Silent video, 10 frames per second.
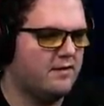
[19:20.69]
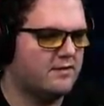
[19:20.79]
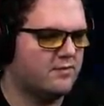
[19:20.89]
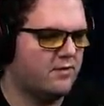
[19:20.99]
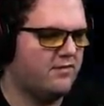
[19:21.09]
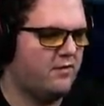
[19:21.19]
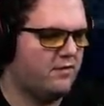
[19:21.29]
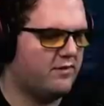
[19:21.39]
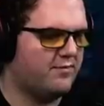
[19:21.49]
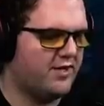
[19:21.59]
It's one of you
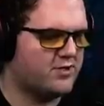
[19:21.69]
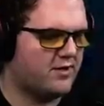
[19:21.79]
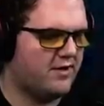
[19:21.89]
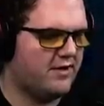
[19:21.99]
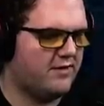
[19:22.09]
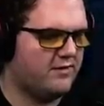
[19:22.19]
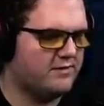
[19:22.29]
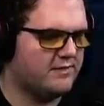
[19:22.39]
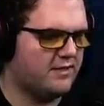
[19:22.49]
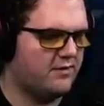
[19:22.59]
on the beach right now.
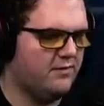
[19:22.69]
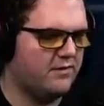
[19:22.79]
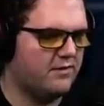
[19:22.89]
Is that you?